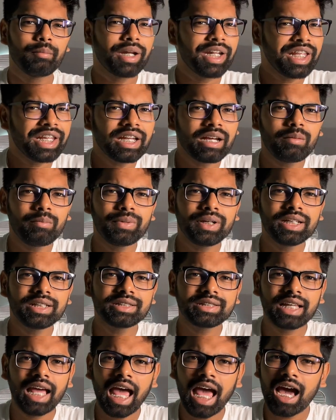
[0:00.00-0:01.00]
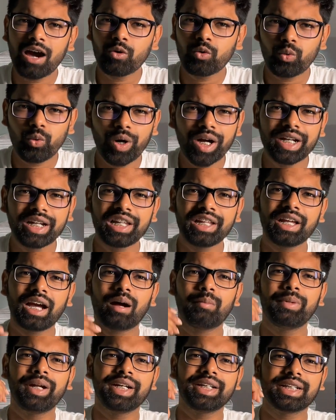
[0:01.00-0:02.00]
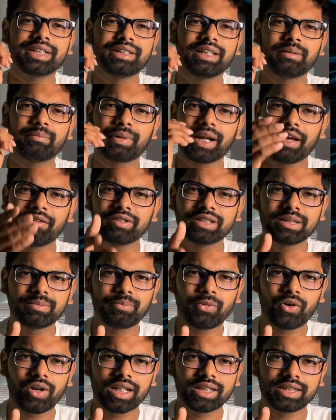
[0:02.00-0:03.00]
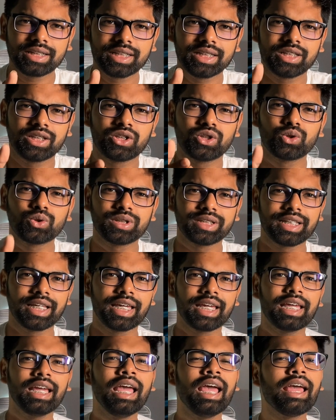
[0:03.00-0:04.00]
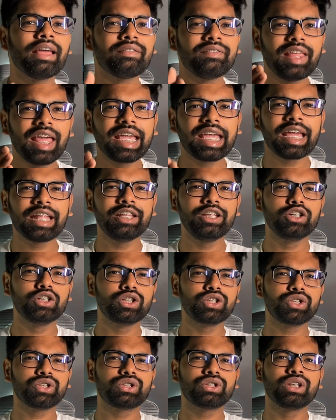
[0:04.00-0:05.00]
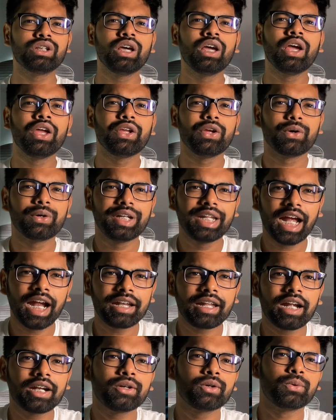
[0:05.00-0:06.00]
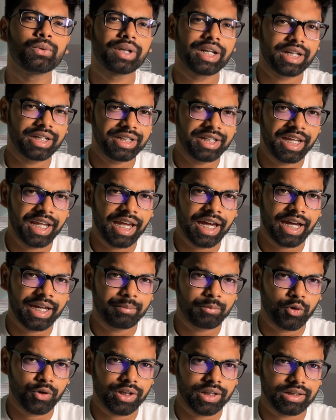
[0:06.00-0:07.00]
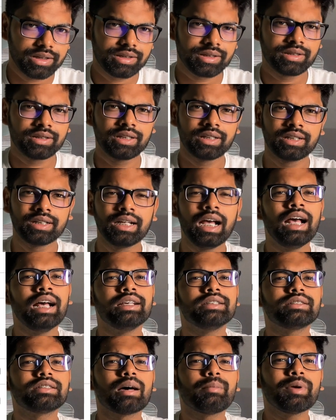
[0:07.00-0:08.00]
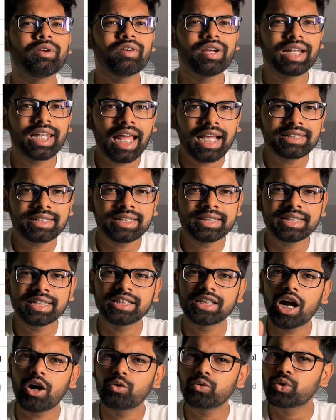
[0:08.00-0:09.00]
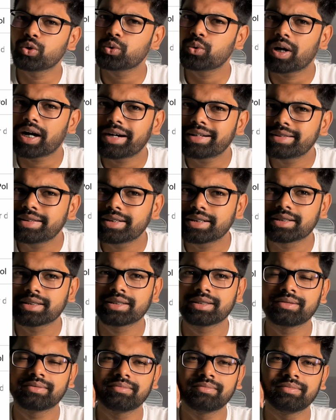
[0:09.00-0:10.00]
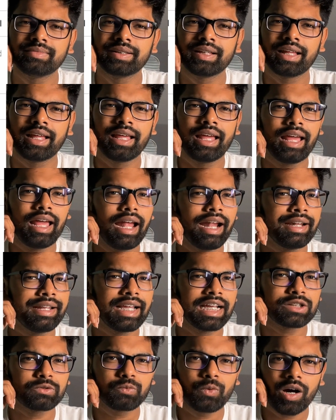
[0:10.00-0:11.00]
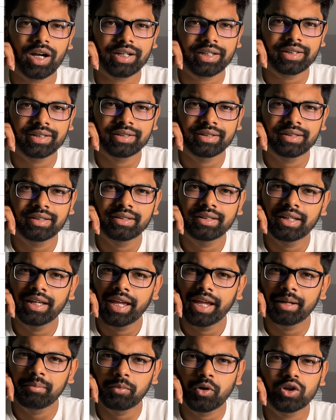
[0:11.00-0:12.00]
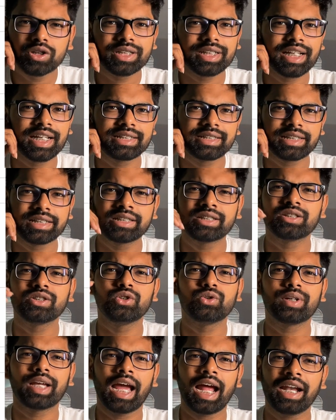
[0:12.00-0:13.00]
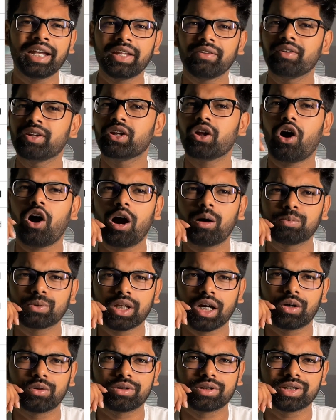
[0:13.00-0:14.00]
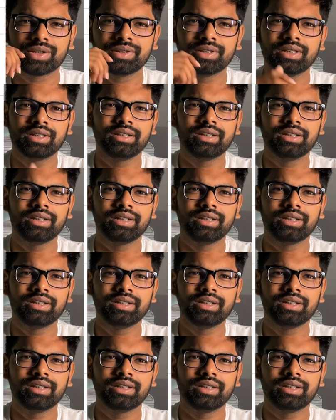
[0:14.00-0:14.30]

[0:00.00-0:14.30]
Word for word: Many companies have quietly updated their privacy policies to say they can use your data to train AI models. Some even license it out to others. And guess what? In most cases, you can't even opt out.